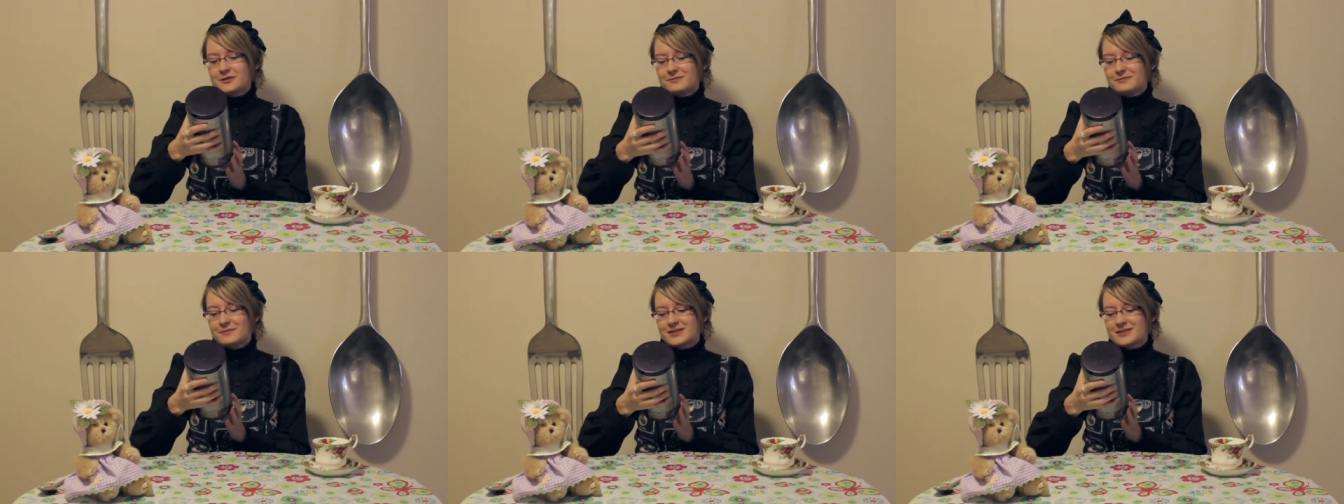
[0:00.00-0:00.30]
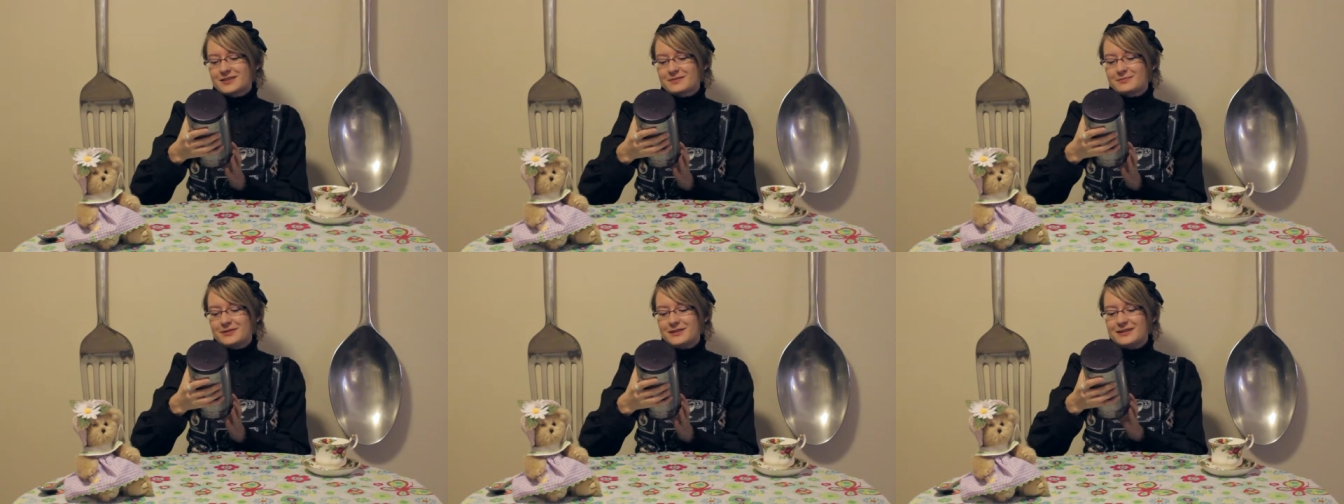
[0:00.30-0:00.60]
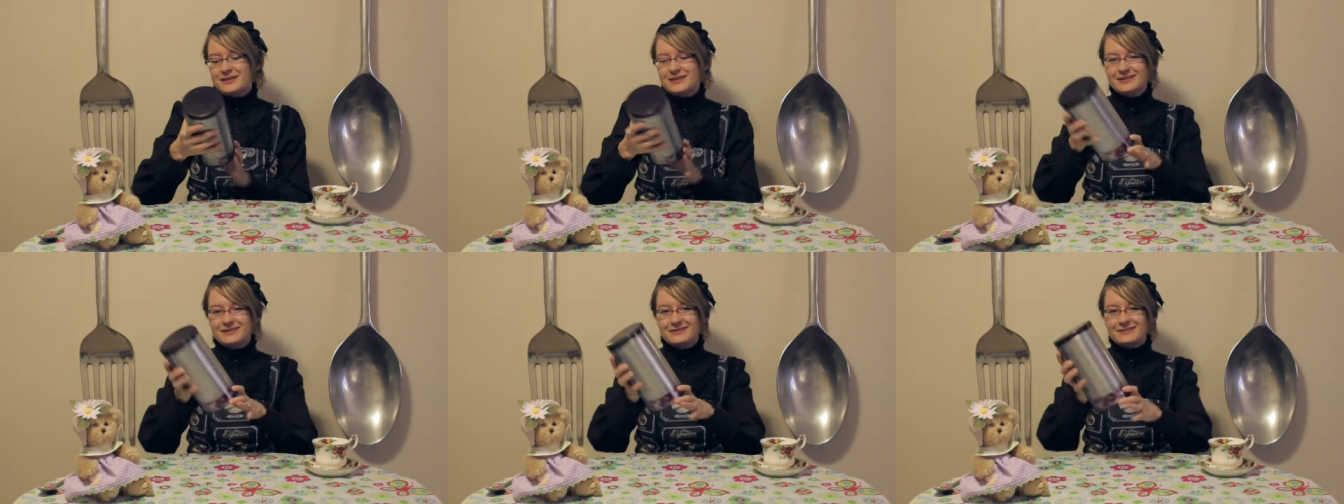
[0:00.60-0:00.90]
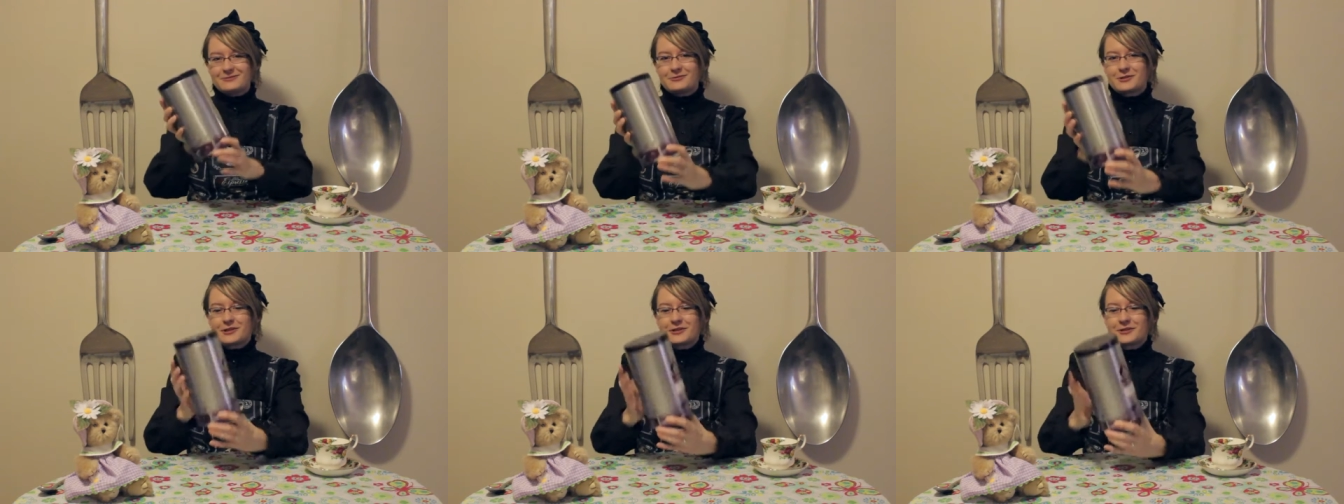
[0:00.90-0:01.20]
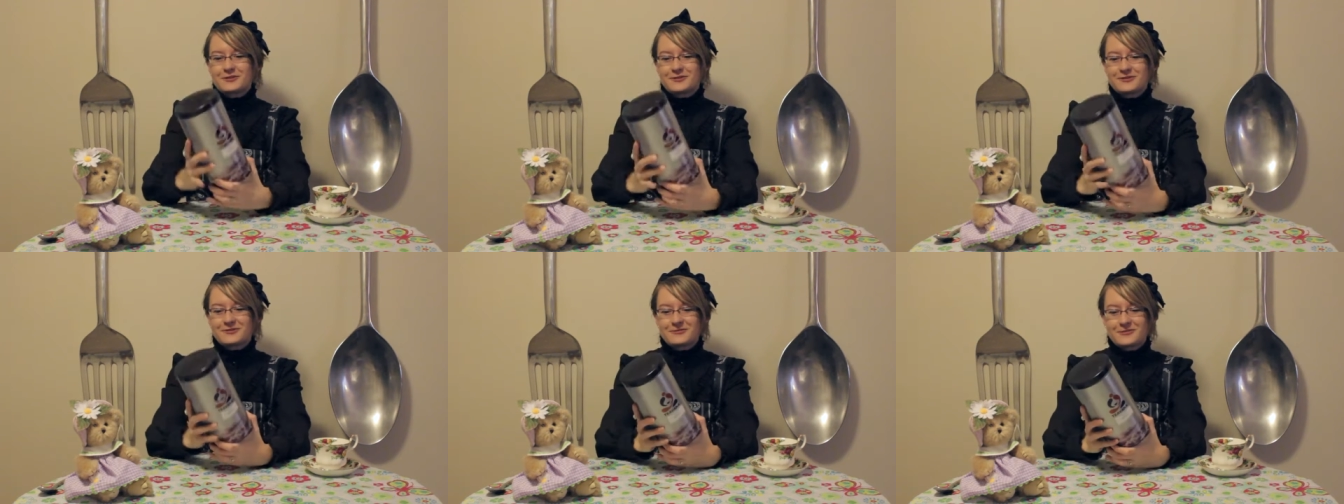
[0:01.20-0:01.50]
It must be one
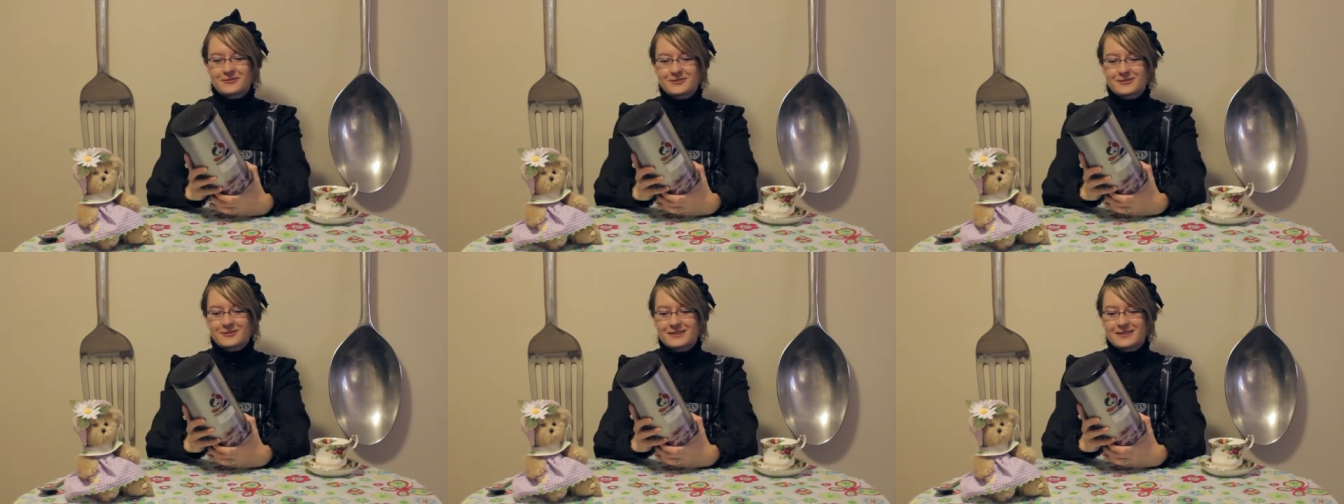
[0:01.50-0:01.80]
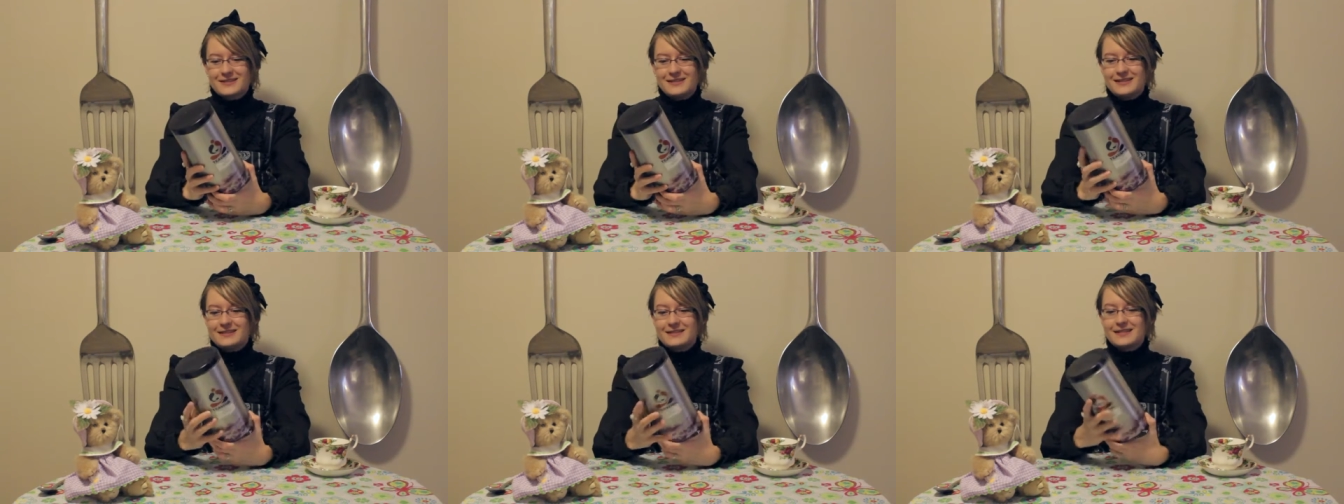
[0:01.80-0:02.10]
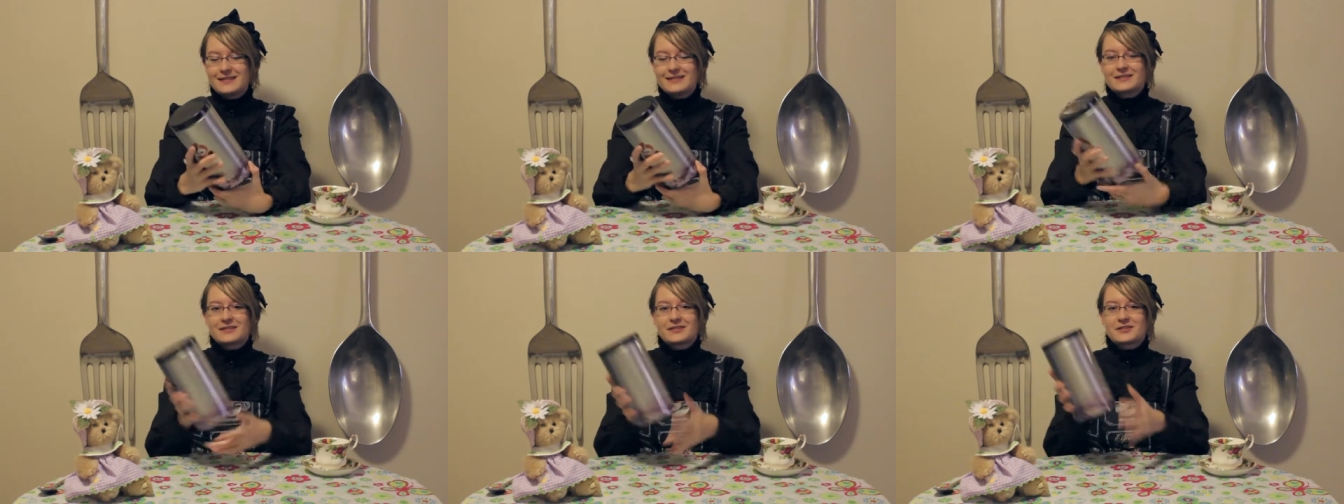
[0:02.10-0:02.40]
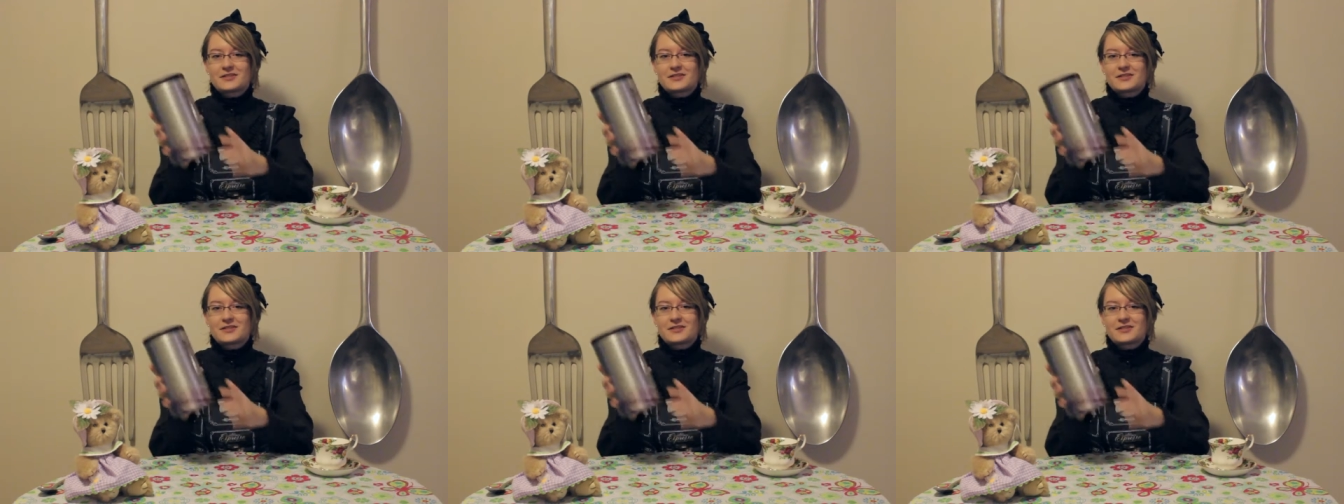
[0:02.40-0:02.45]
of their first tea tins.